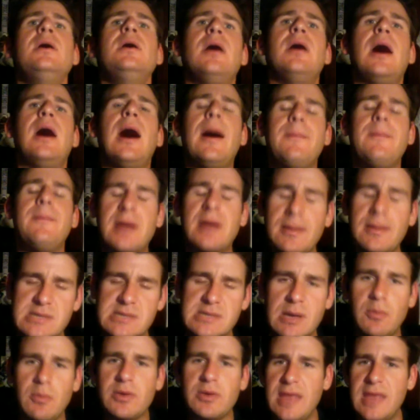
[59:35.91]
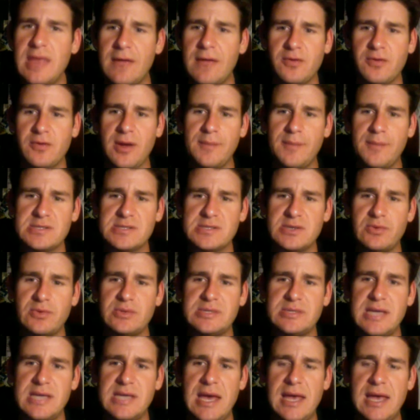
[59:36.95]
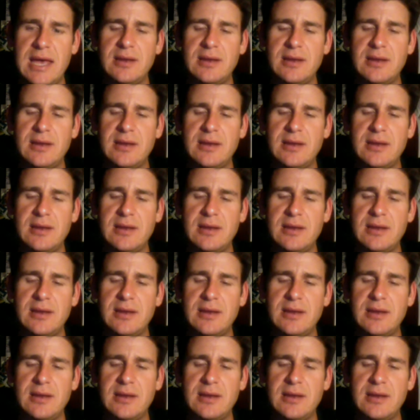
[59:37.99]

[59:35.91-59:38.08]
But I'm done with that for episode 10.